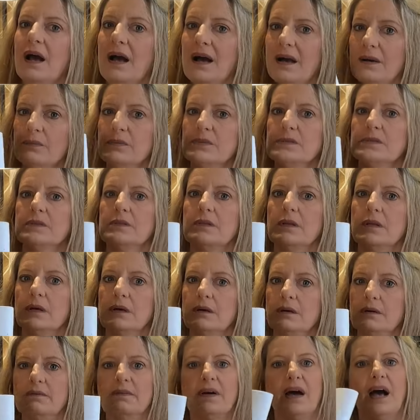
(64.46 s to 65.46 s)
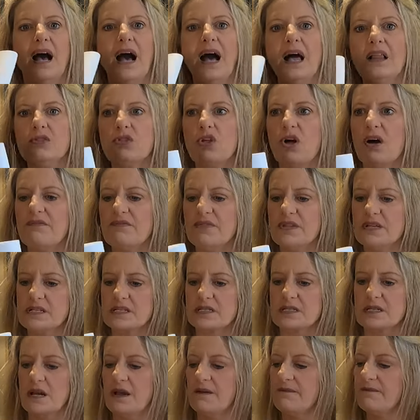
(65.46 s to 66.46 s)
I was in love. I love
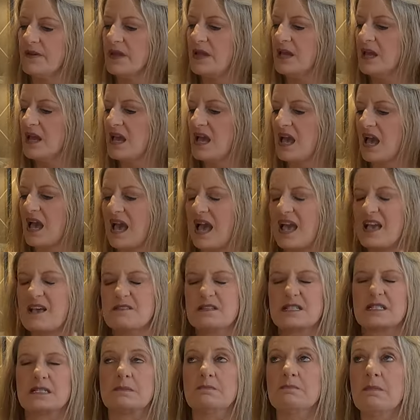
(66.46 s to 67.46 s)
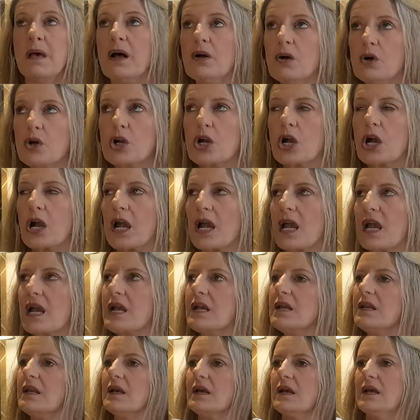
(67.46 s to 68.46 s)
this stuff. It smelled
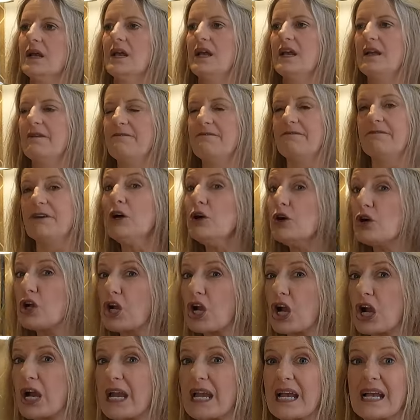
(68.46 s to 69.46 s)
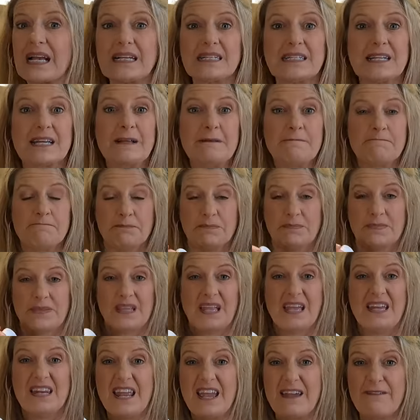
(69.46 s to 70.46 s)
great, it felt great,
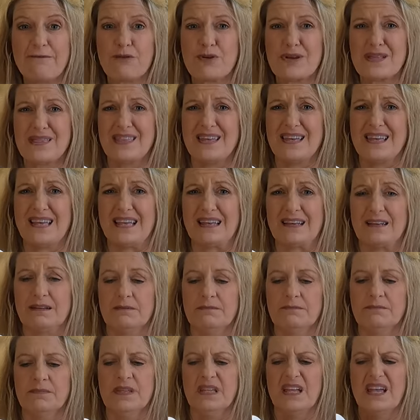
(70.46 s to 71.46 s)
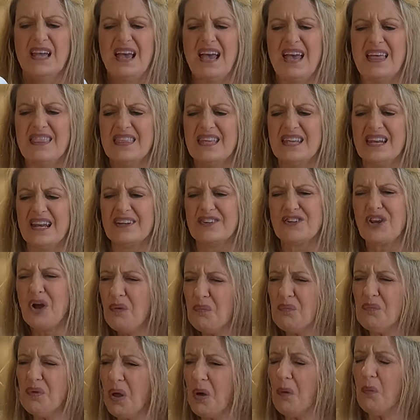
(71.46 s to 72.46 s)
and everything. And then I
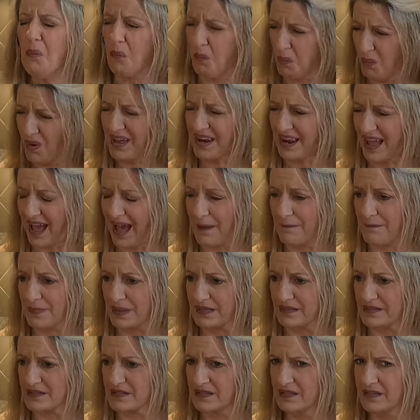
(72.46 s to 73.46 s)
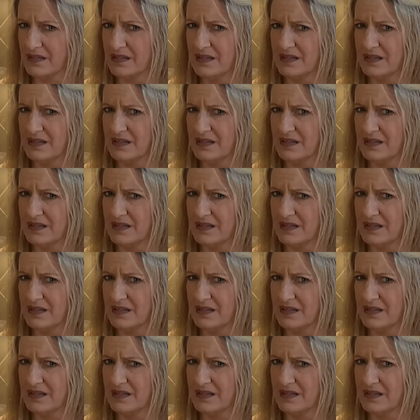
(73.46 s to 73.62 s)
don't know what happened.